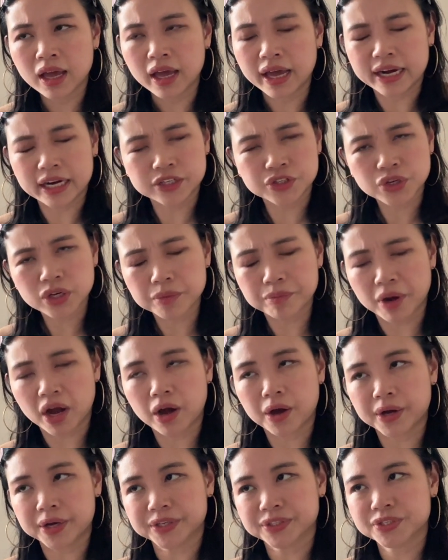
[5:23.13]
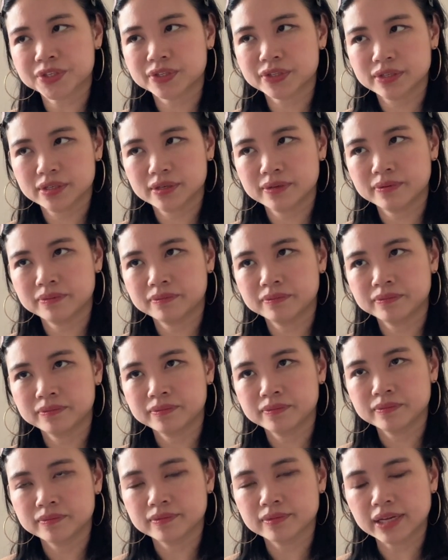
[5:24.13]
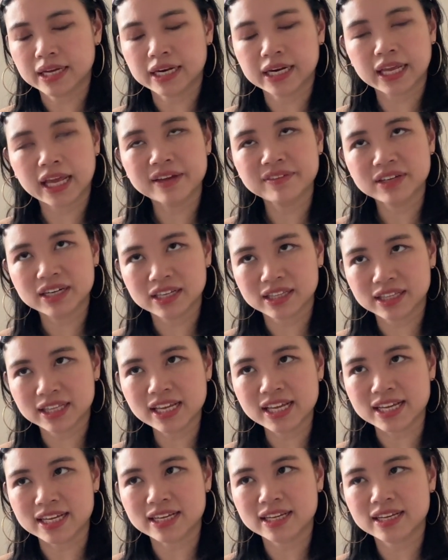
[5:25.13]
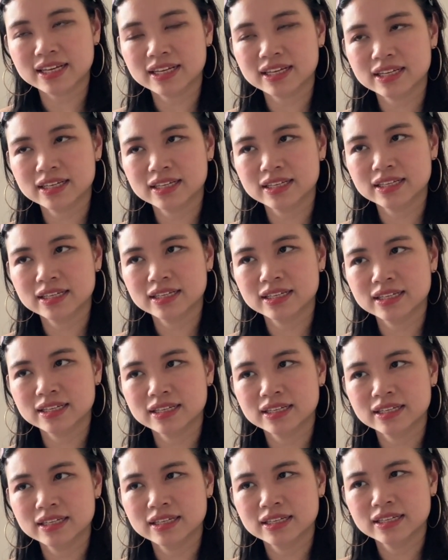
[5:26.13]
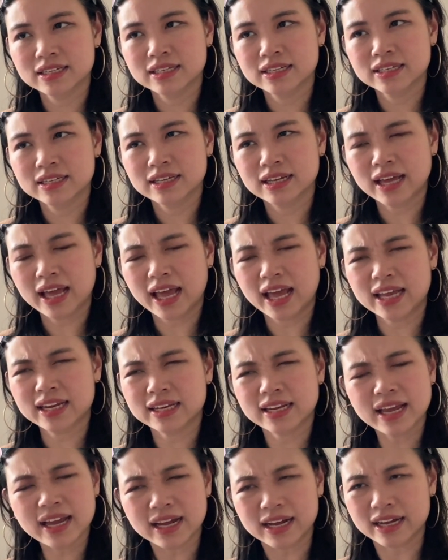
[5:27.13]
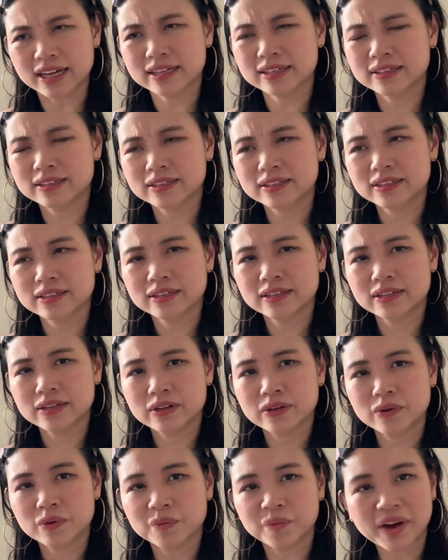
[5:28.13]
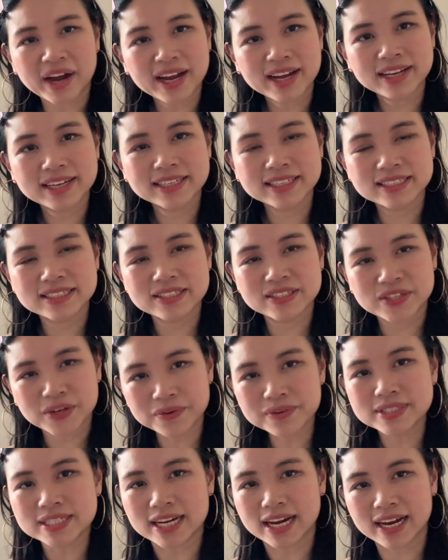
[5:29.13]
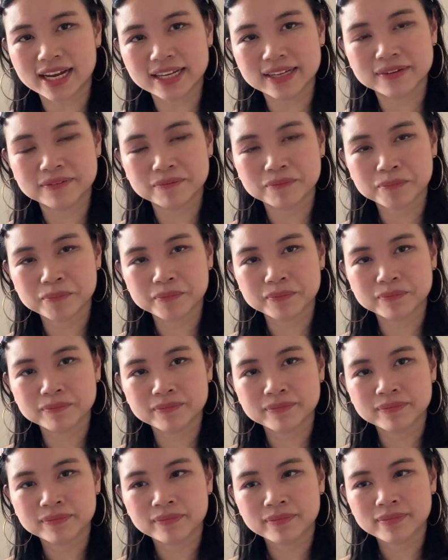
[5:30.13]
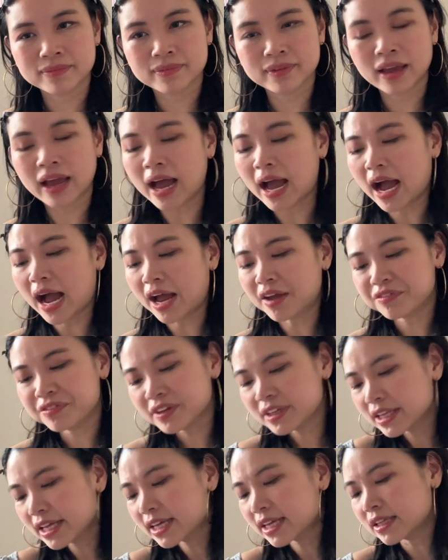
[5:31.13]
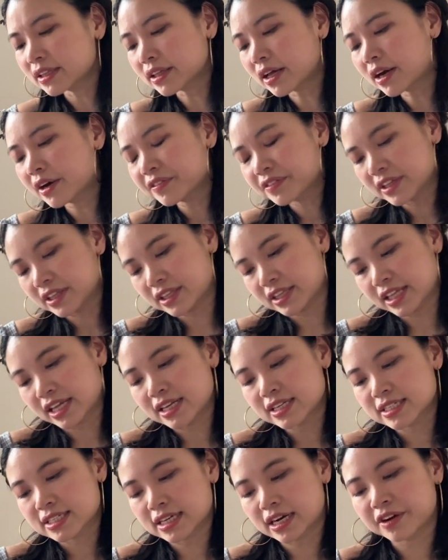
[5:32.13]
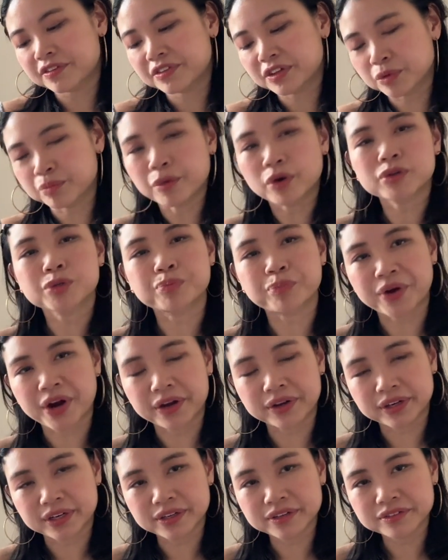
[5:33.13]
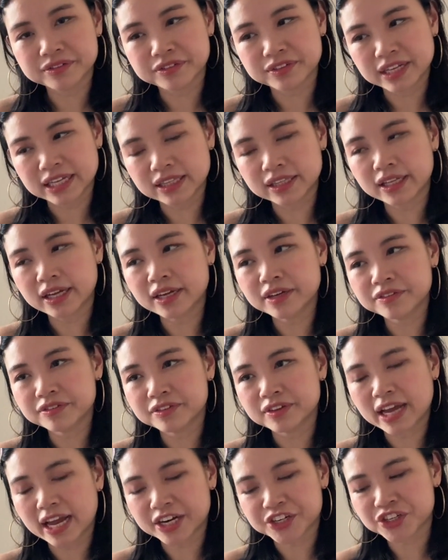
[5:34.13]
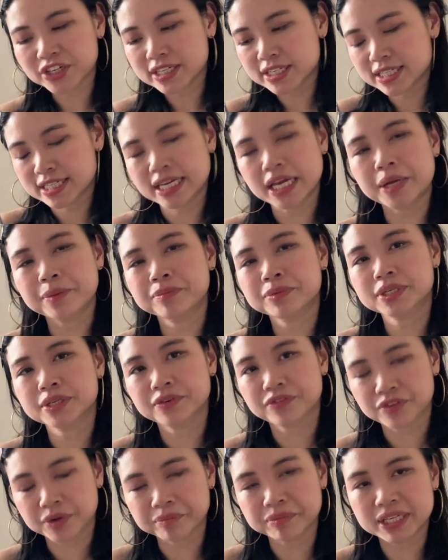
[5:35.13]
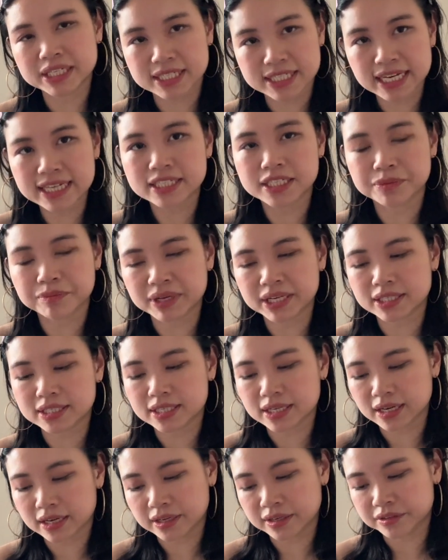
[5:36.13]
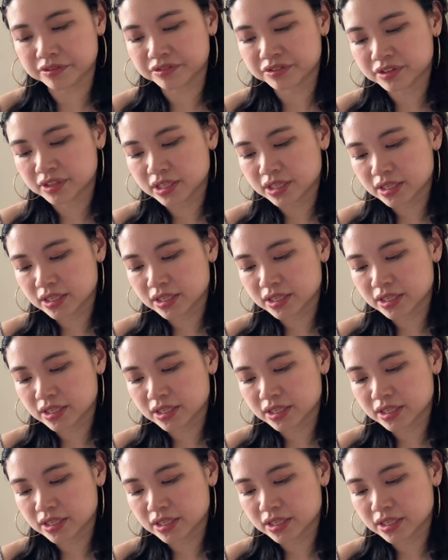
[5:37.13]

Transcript: And I took a pause and I gave it a think. And yeah, why don't I? I feel like a lot of the things that I feel most proud of in life actually stemmed from this sentiment of,